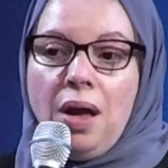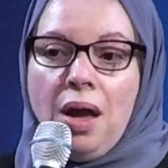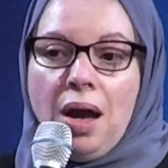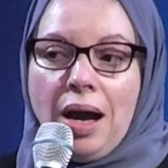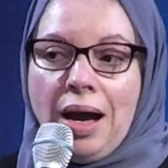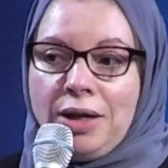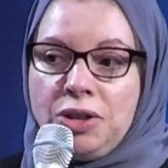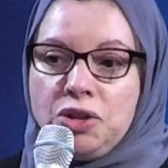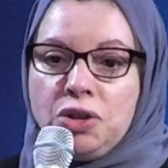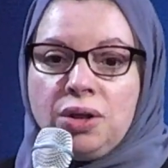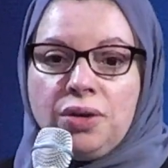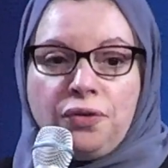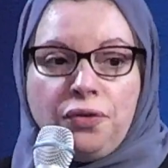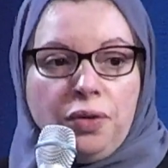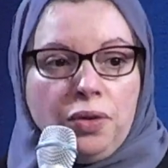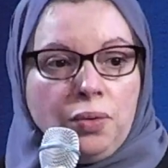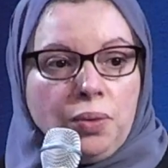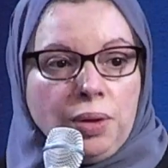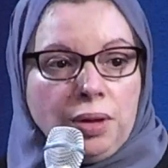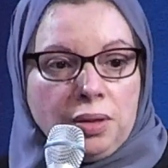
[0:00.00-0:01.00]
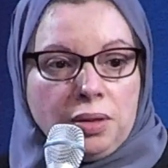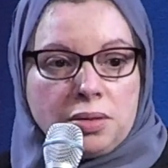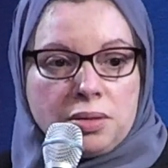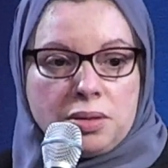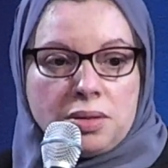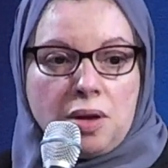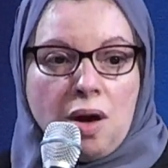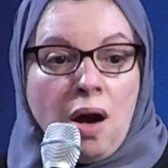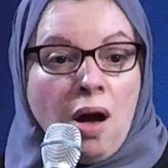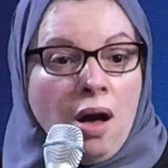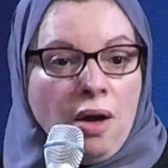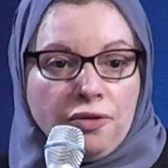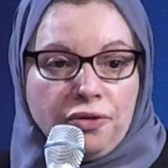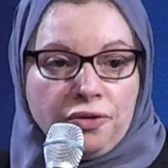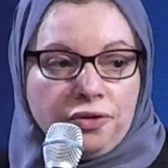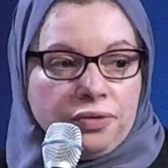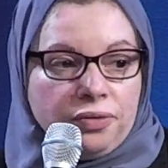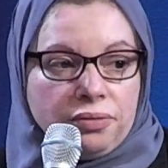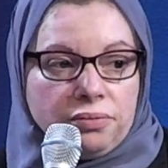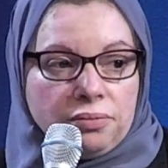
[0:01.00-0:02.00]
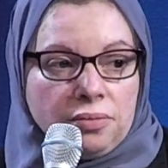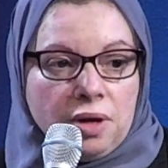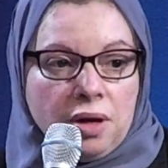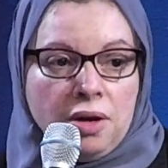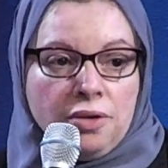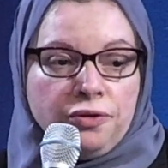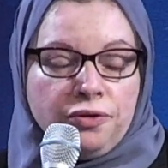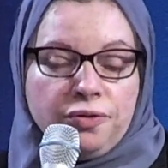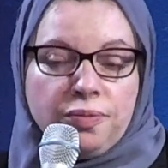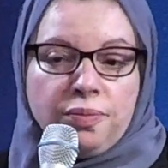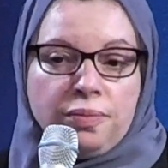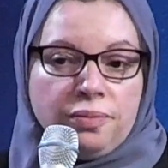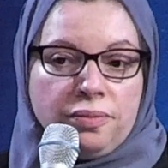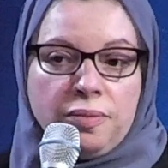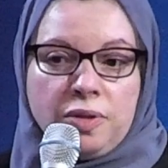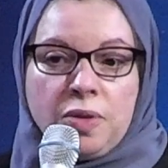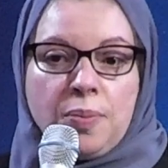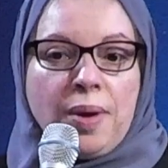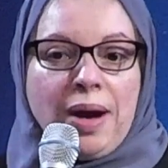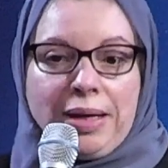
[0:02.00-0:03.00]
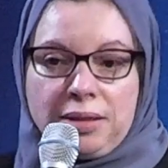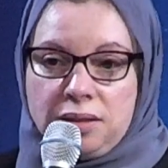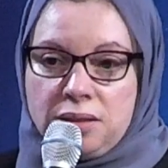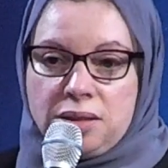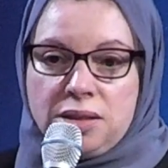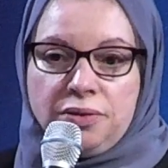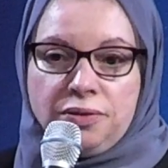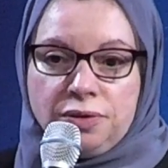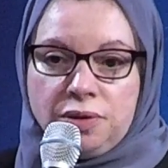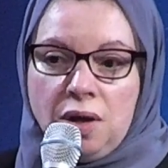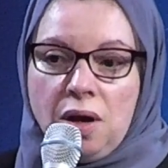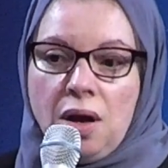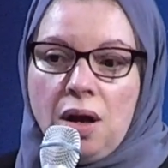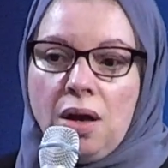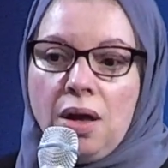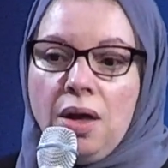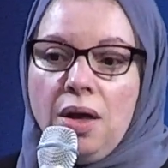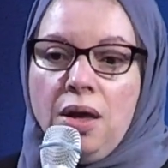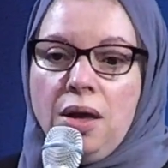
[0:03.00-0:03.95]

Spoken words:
I took a few years off of the practice of law.